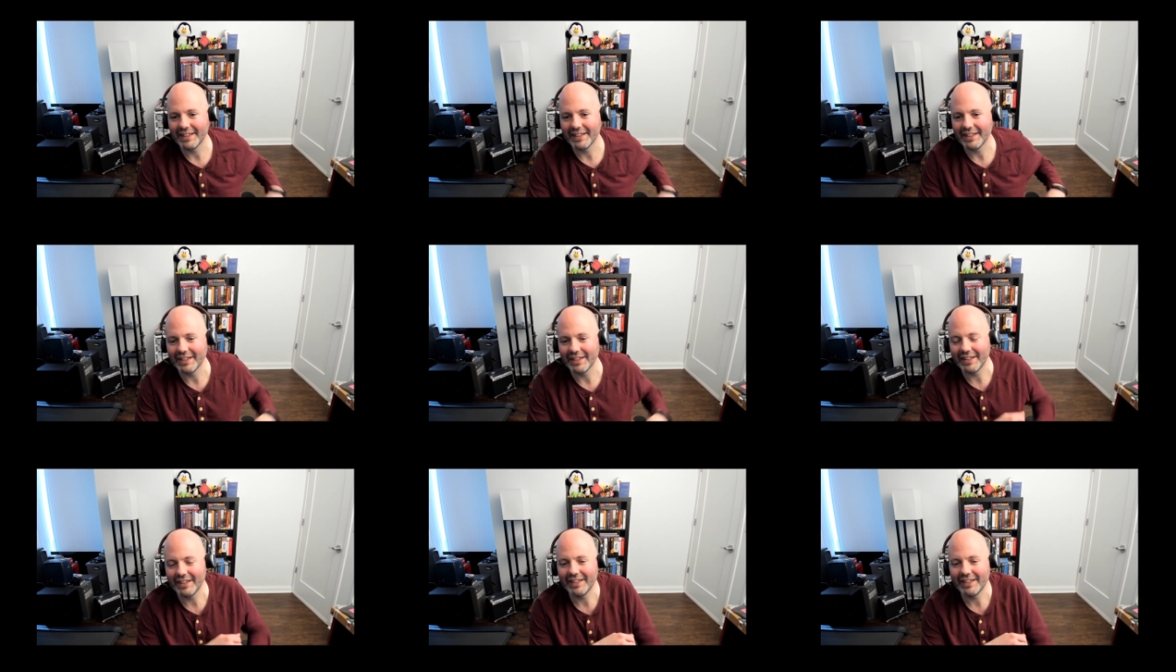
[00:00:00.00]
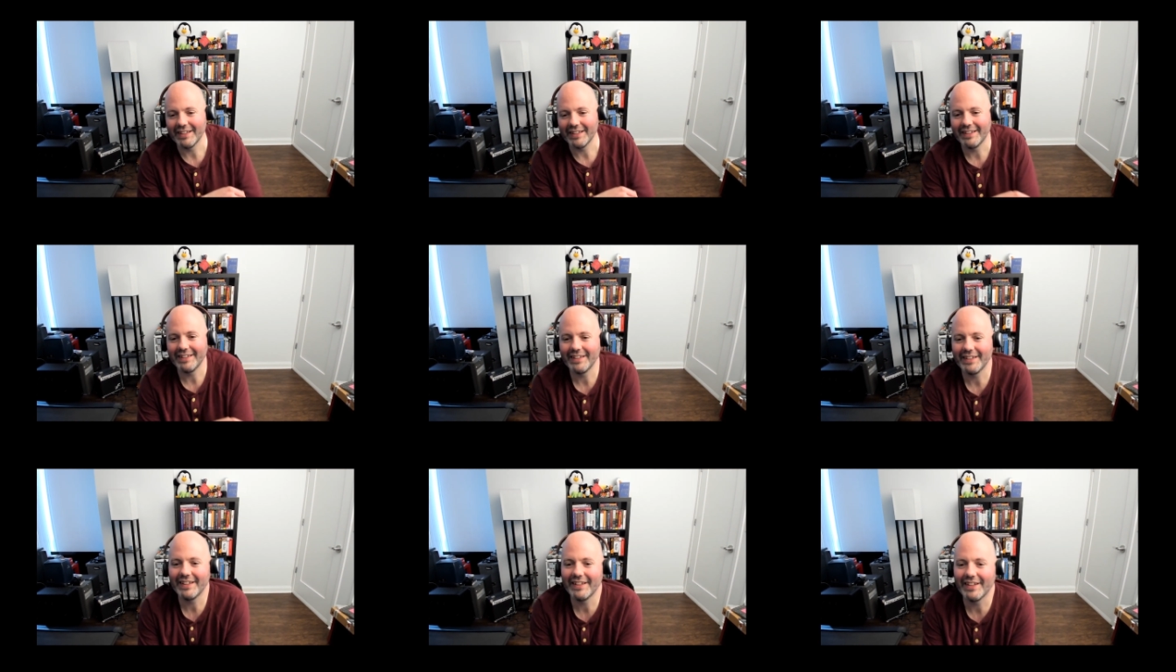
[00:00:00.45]

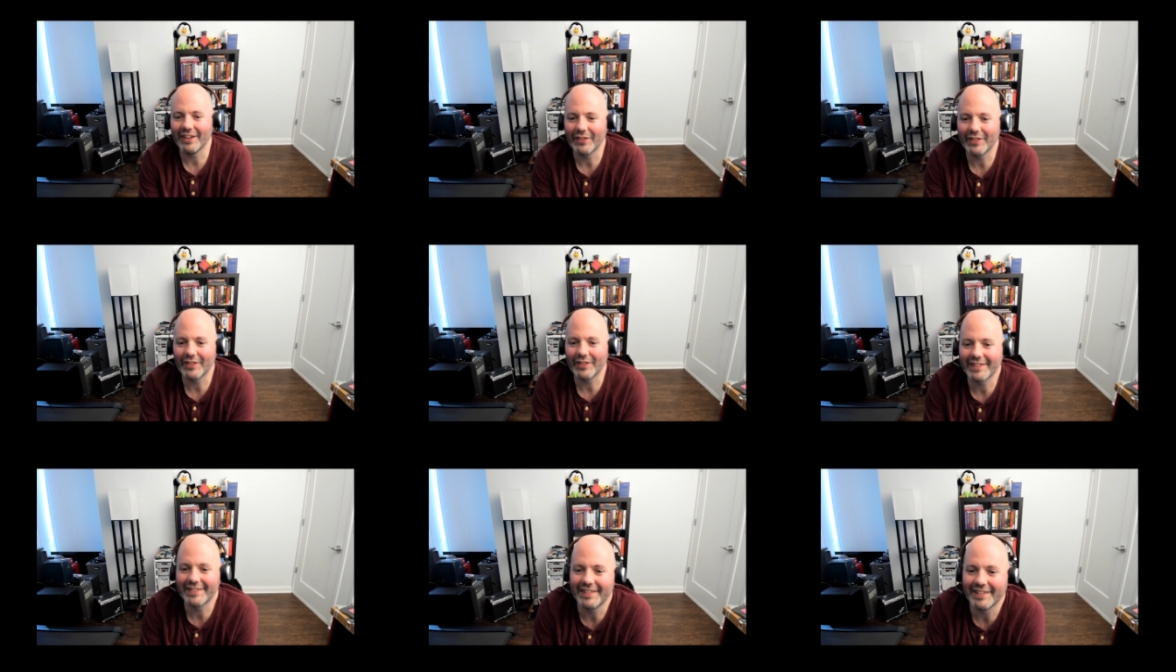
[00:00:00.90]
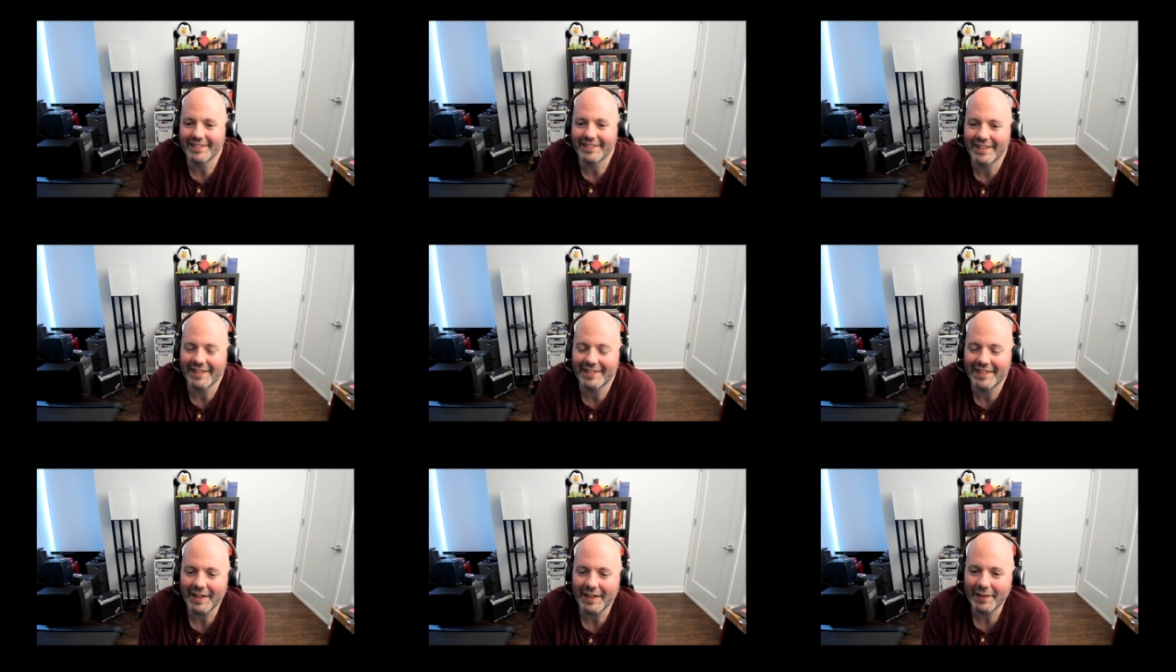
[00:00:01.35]
you know,
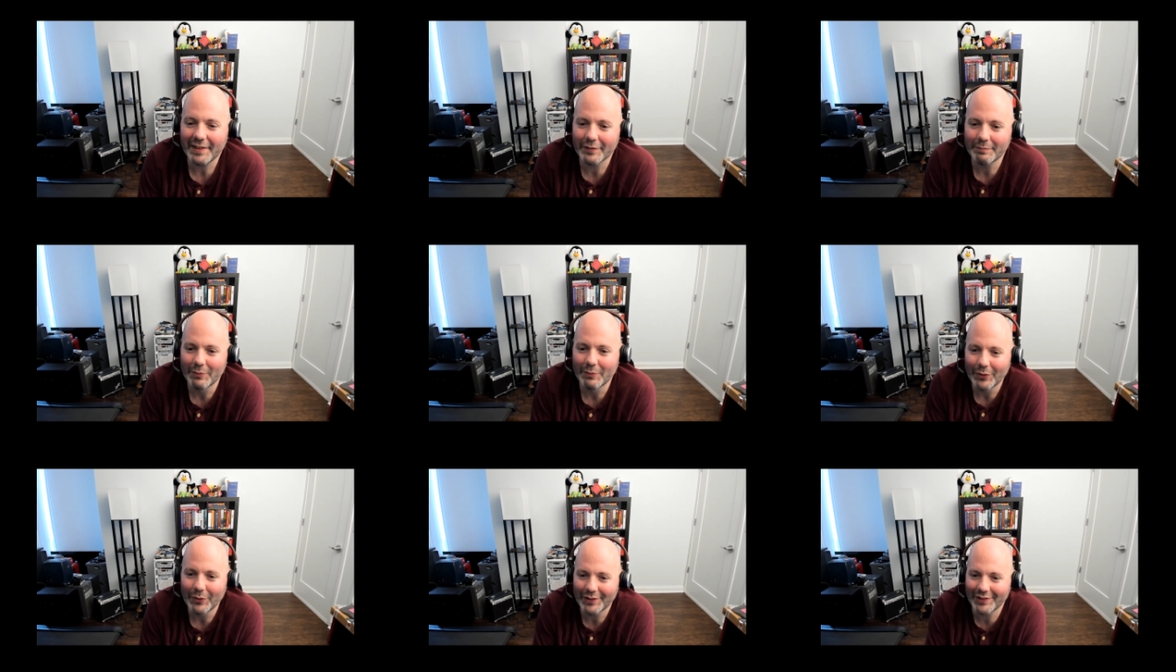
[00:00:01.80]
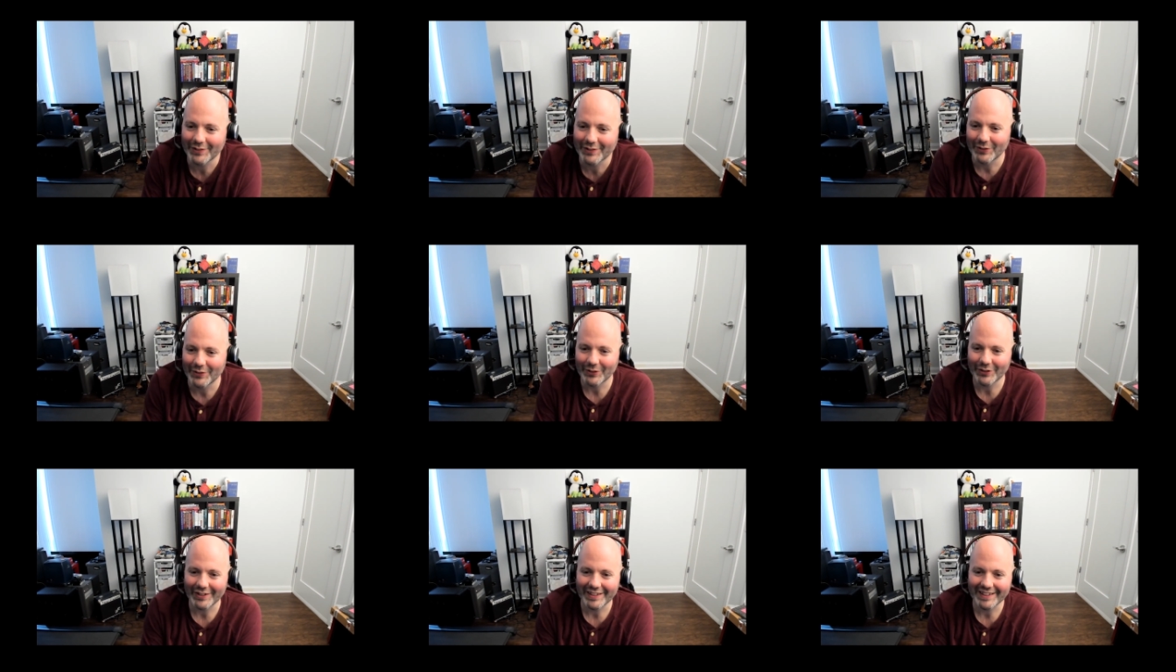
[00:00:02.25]
the death of Moore's
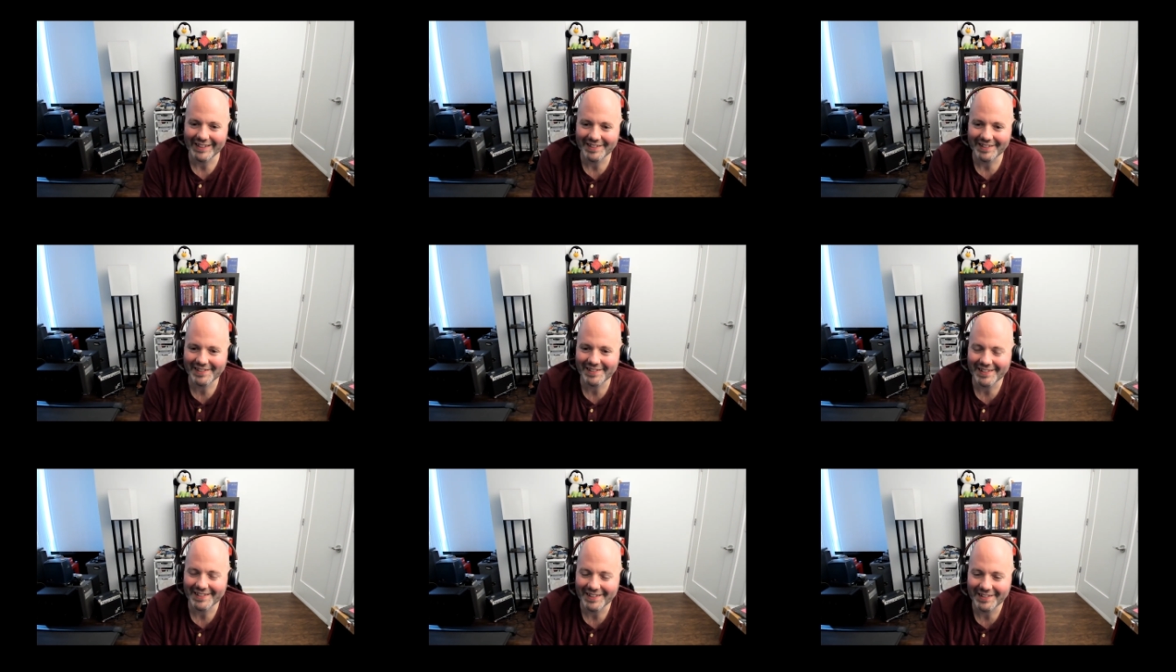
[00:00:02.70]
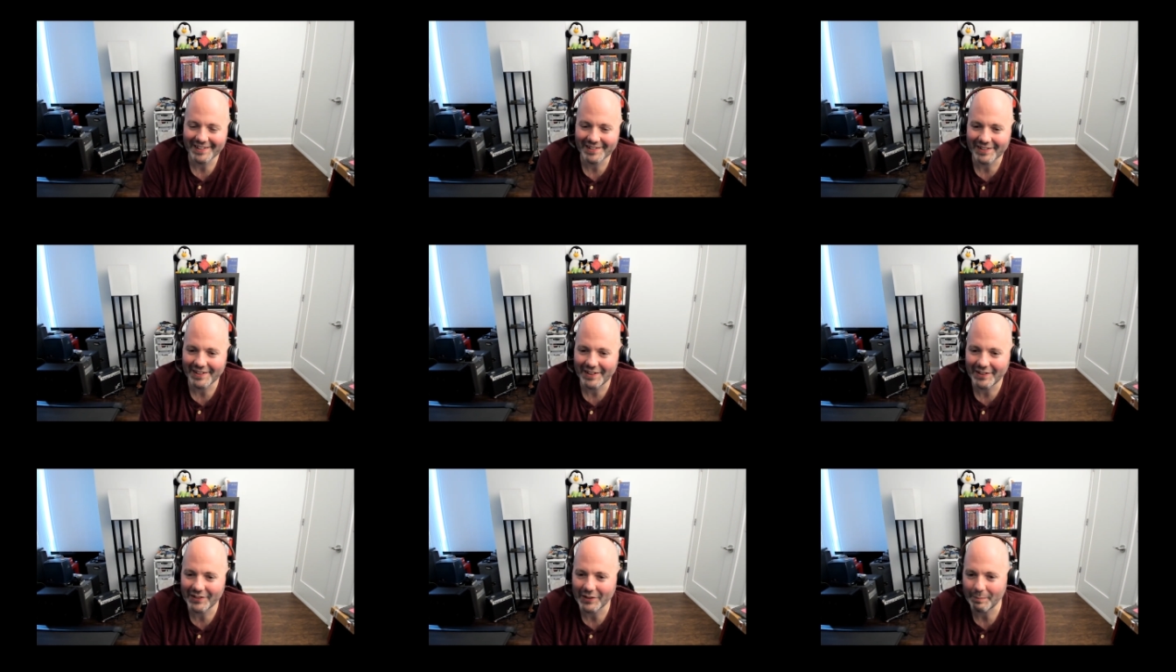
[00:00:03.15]
law
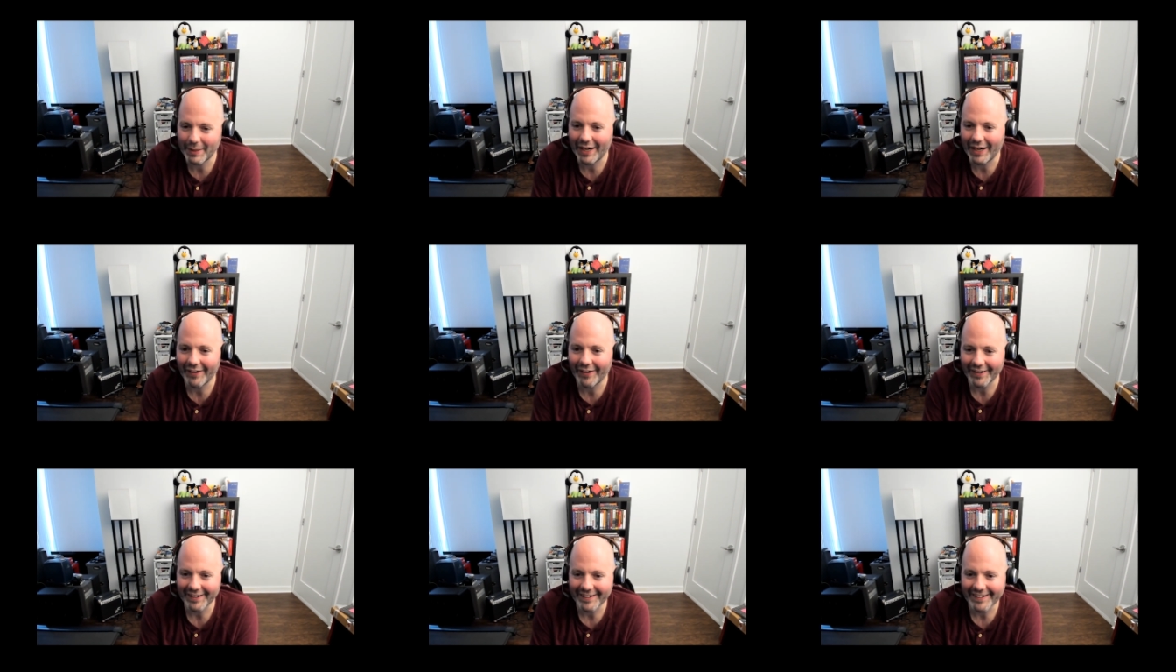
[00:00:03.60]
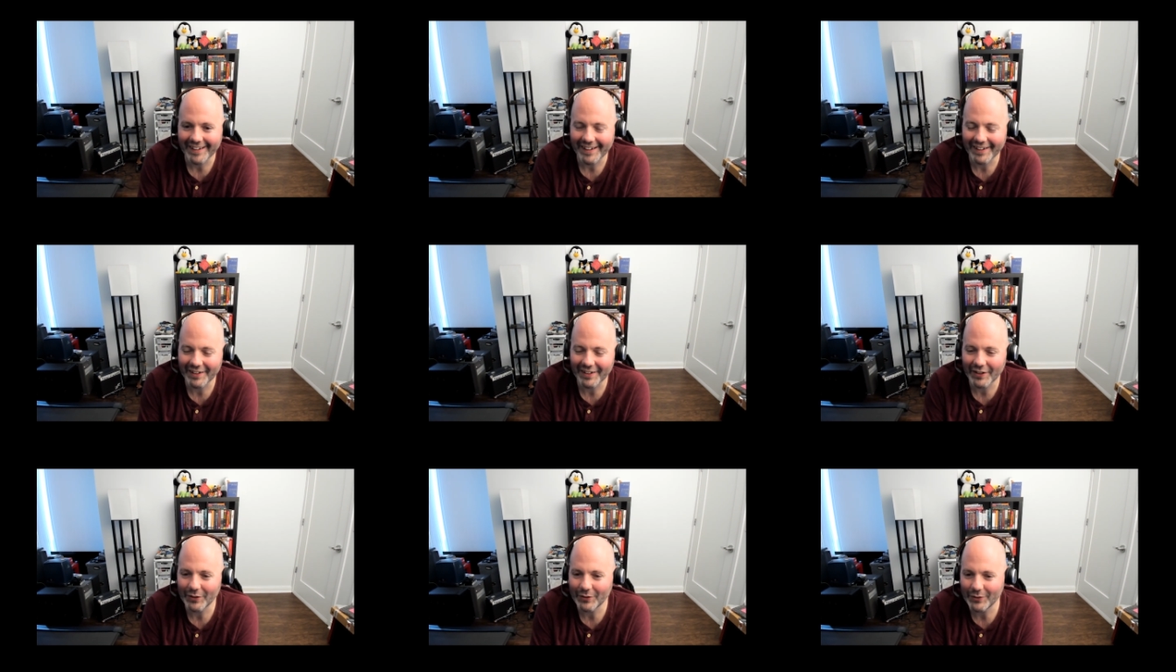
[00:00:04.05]
is apparent.
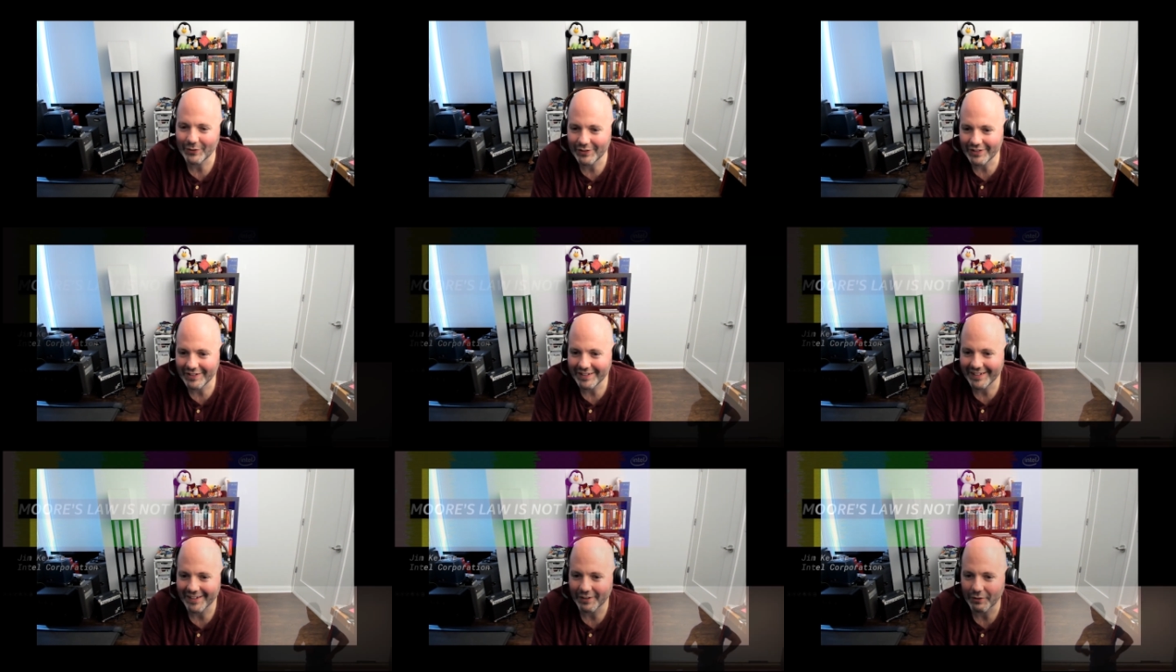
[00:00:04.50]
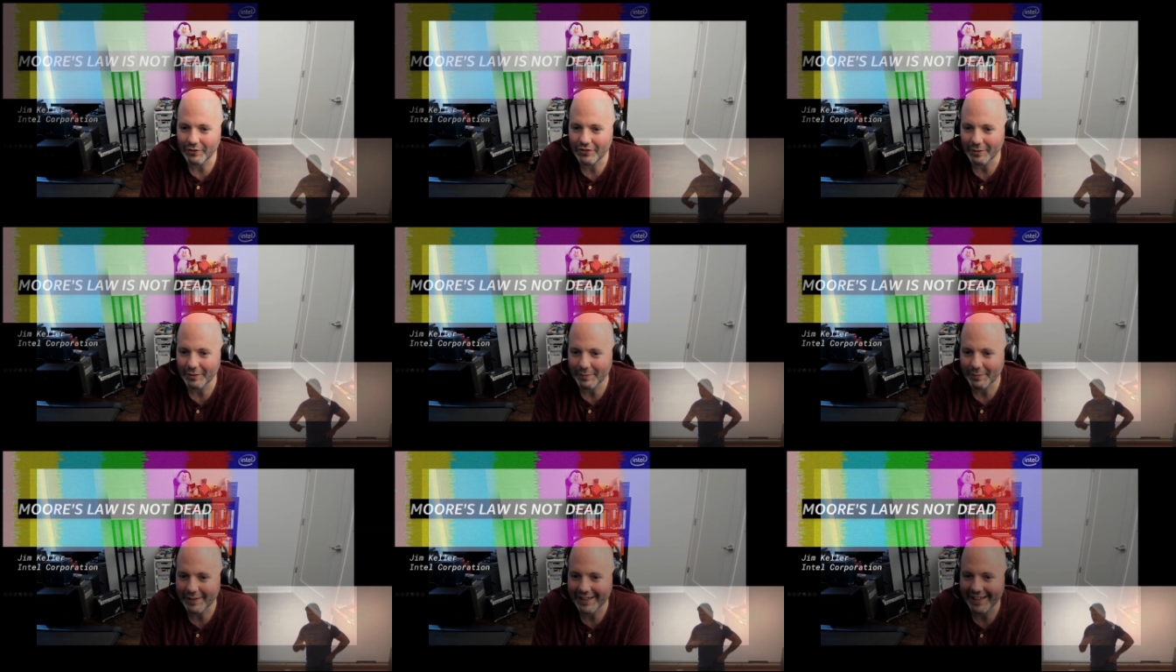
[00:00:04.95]
I know, you know, Jim